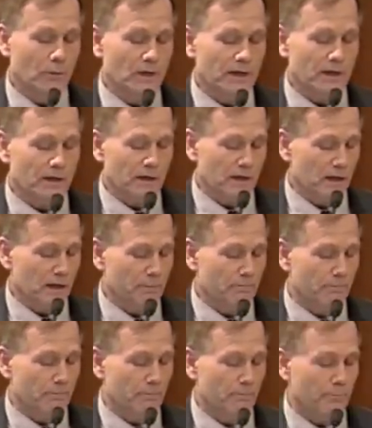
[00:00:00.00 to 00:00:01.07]
where a
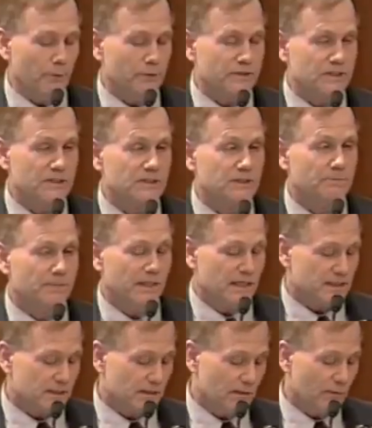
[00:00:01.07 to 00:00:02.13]
person
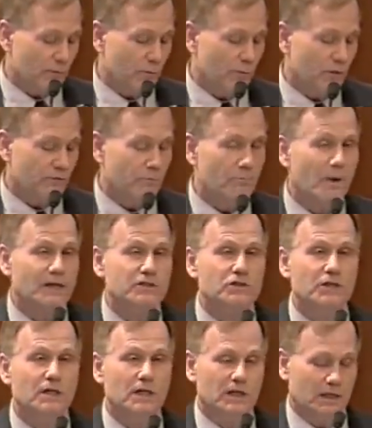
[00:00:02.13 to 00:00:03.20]
speaks with
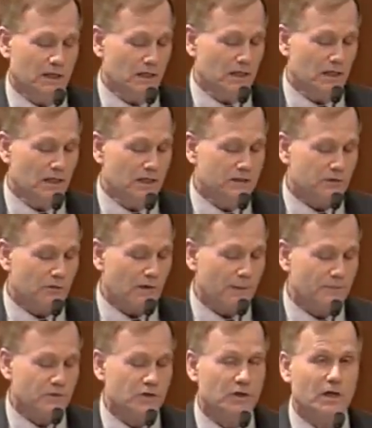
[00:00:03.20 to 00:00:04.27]
much
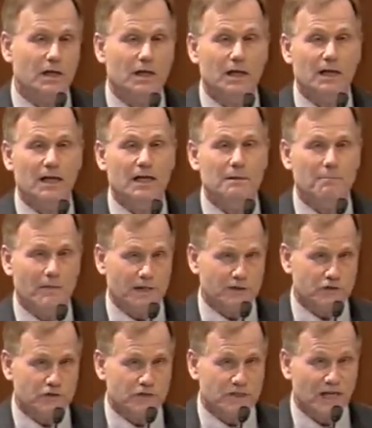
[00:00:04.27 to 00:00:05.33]
interruption and
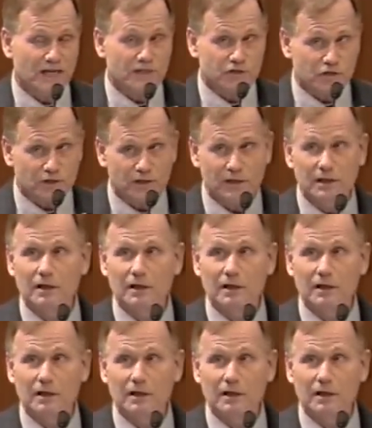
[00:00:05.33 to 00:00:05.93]
much tension.